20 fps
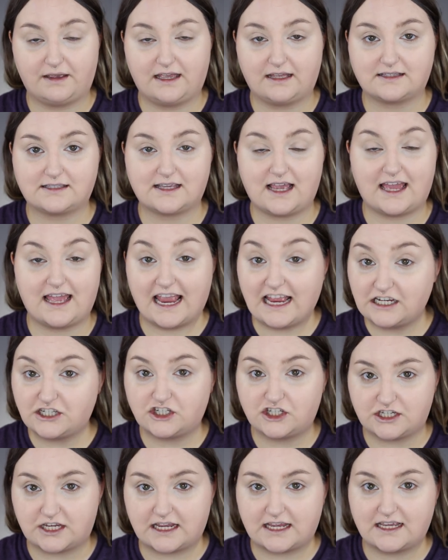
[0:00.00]
It's
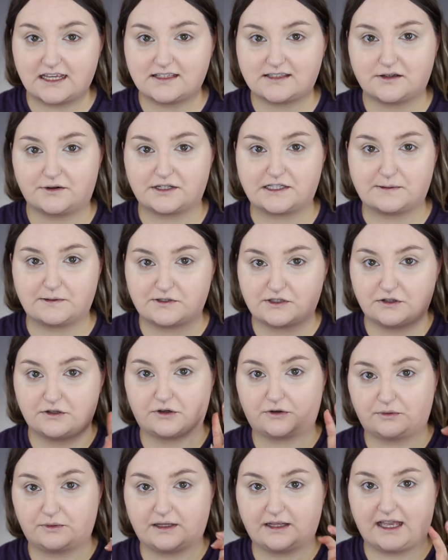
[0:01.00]
HD, so it's supposed to
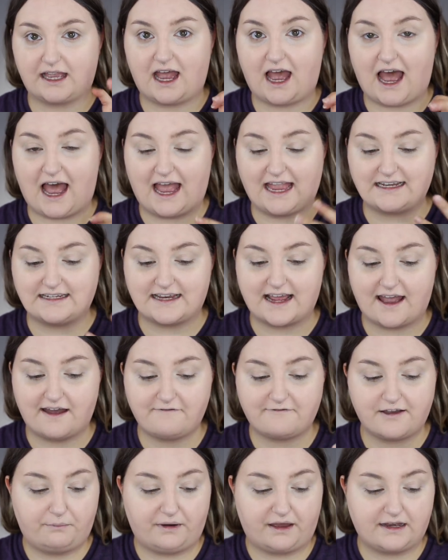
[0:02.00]
look really high
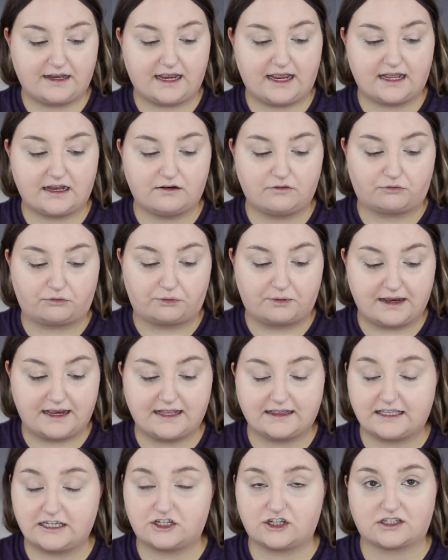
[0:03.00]
def, but it
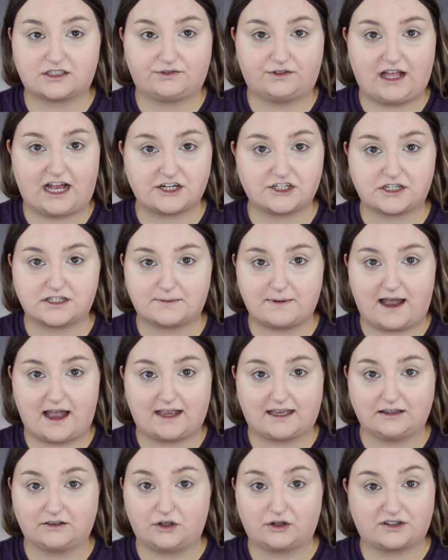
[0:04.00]
really just flashes
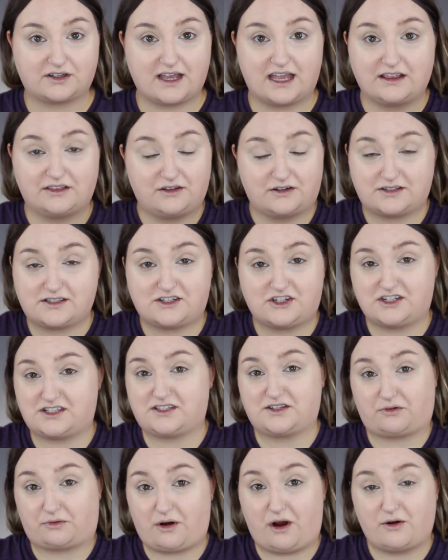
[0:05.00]
back and look and looks
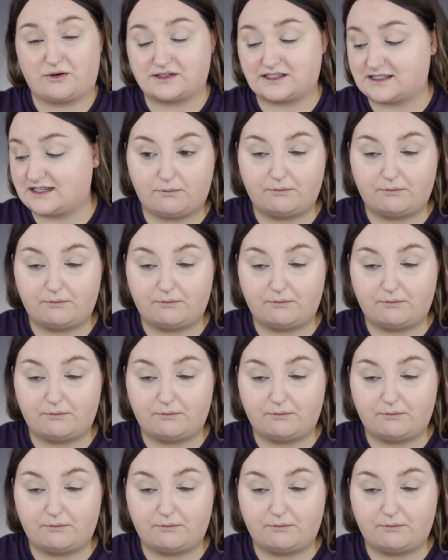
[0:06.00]
just gross.